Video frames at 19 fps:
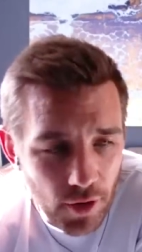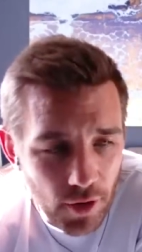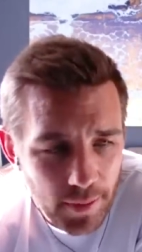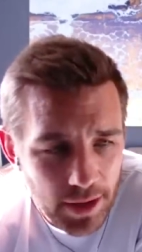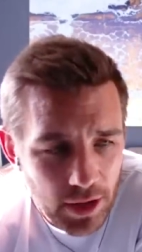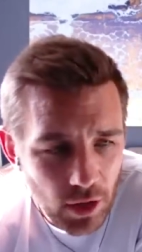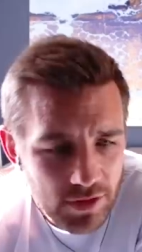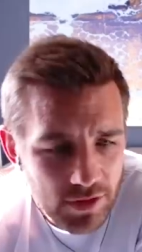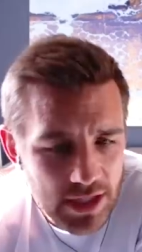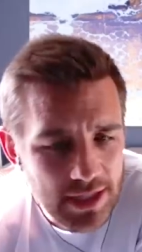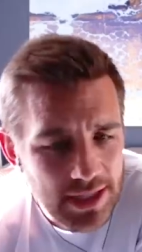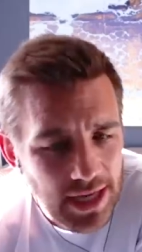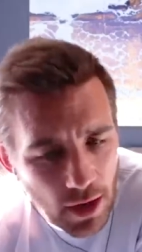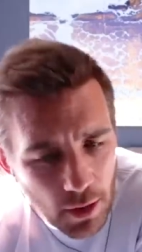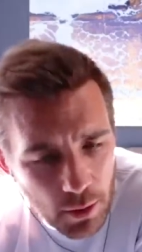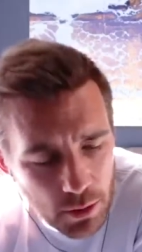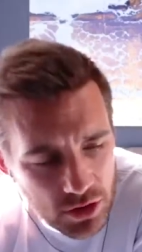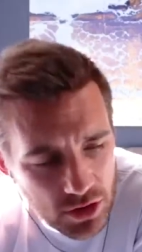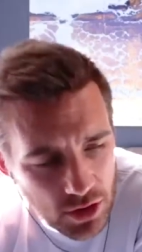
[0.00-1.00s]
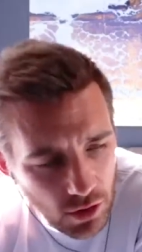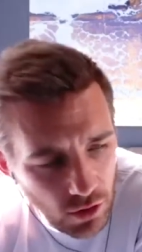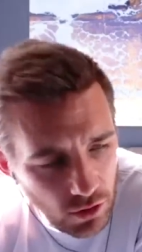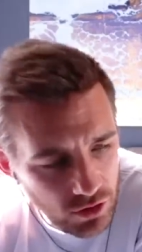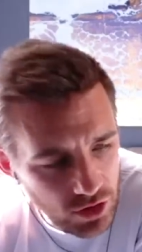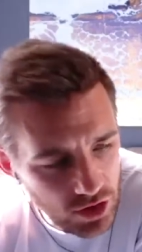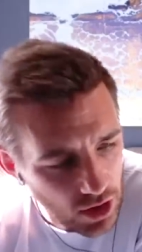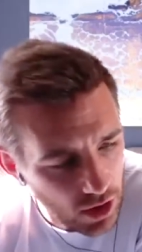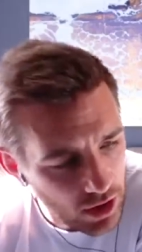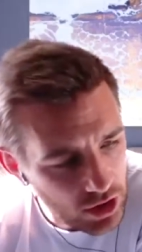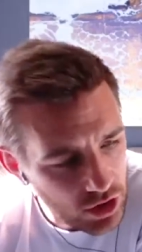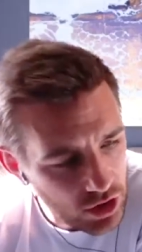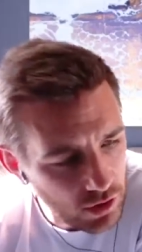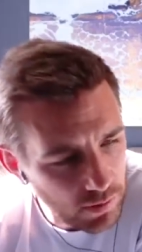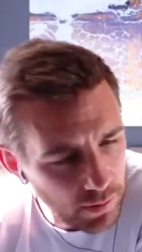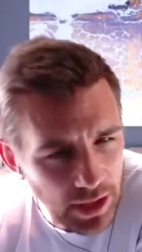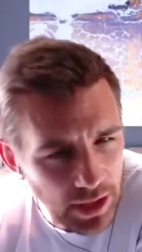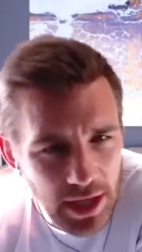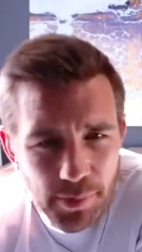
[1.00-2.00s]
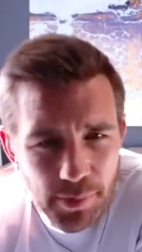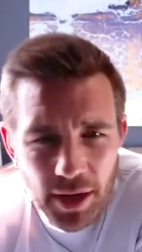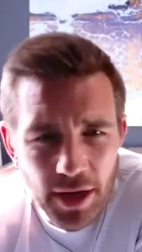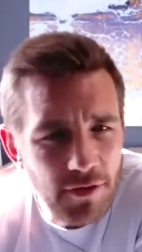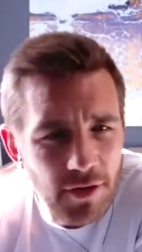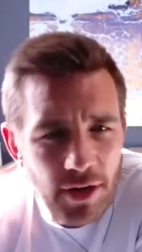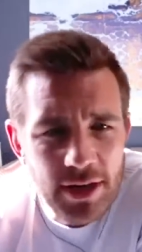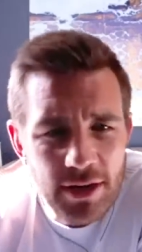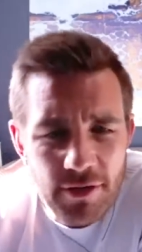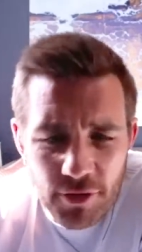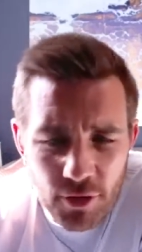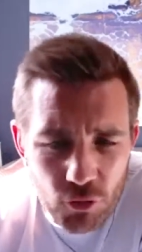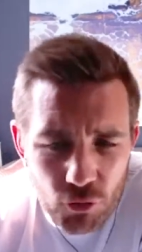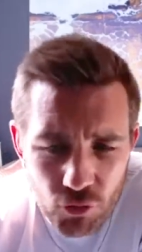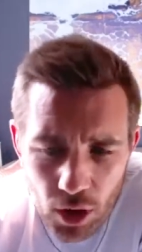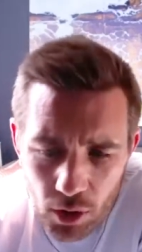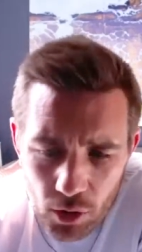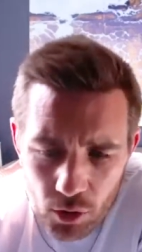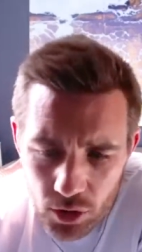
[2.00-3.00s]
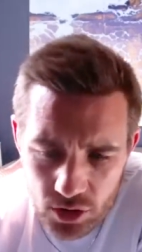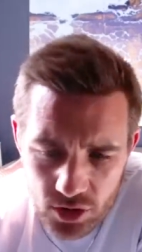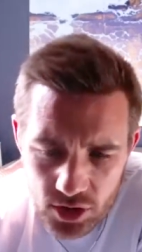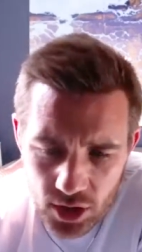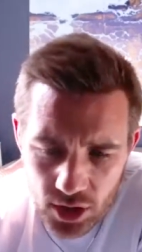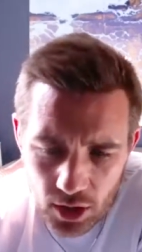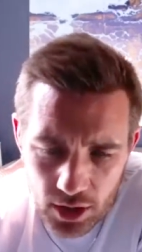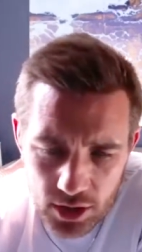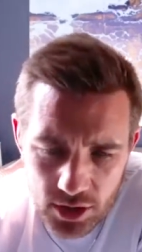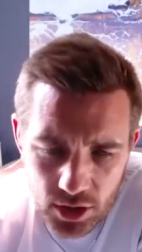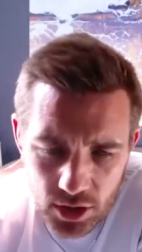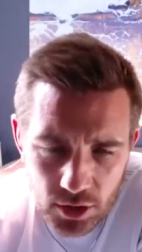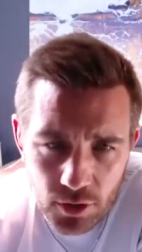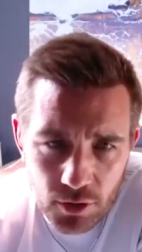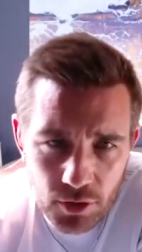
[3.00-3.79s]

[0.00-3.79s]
I mean, obviously, Dowie was alongside you, but he played a very different role at Sky to you.